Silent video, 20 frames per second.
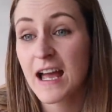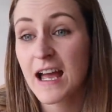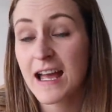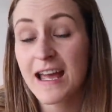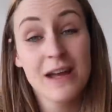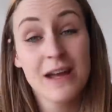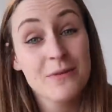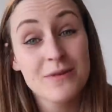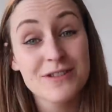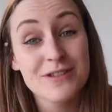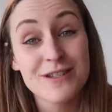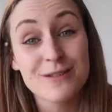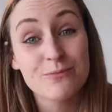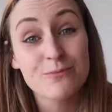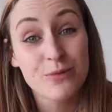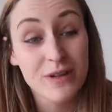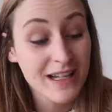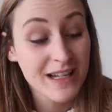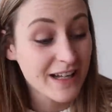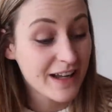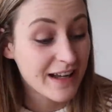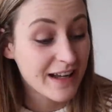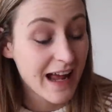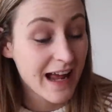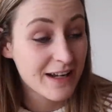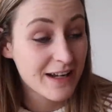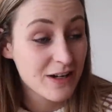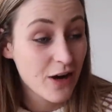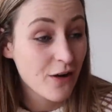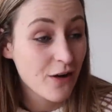it was just brilliant
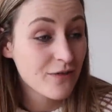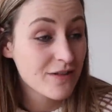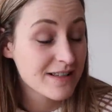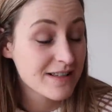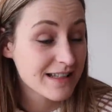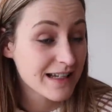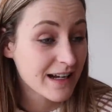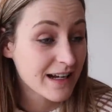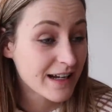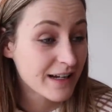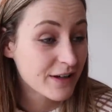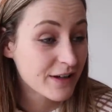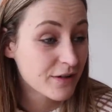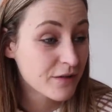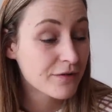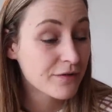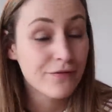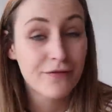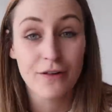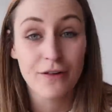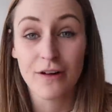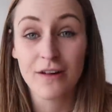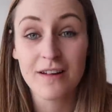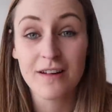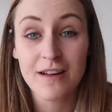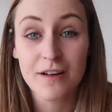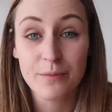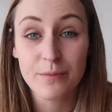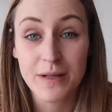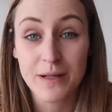and obviously like full
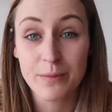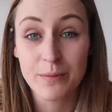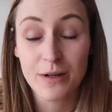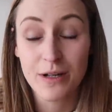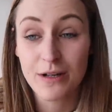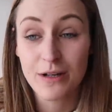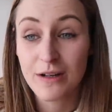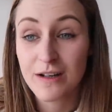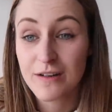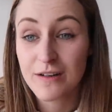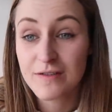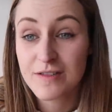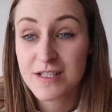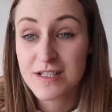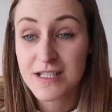of people who love